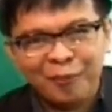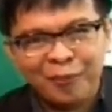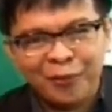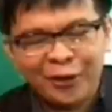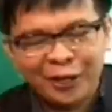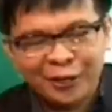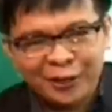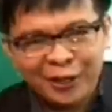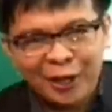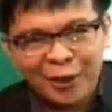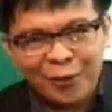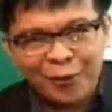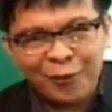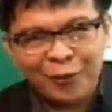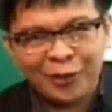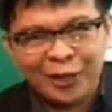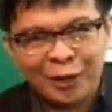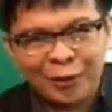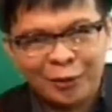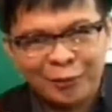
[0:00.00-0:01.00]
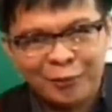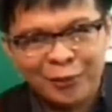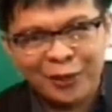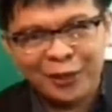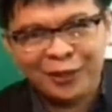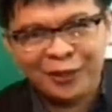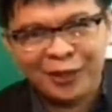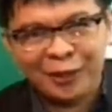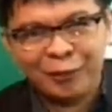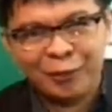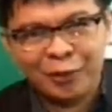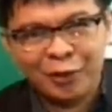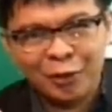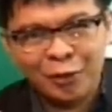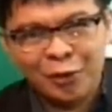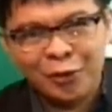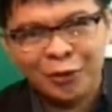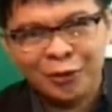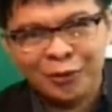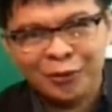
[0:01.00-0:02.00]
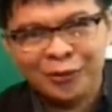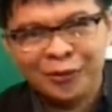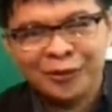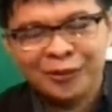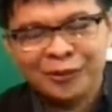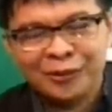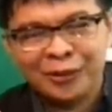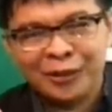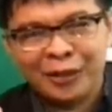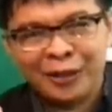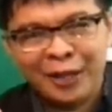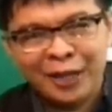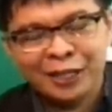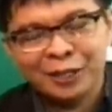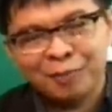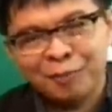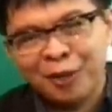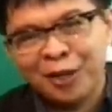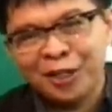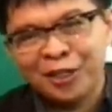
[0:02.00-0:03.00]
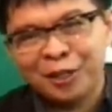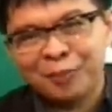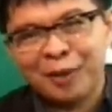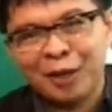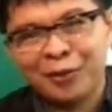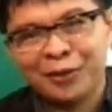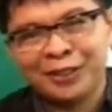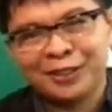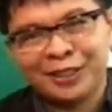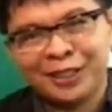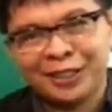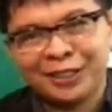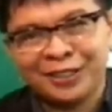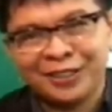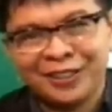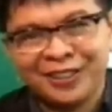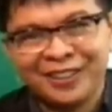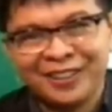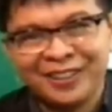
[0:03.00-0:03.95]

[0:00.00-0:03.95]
right now with our break and we'll go on to the next part of our discussion.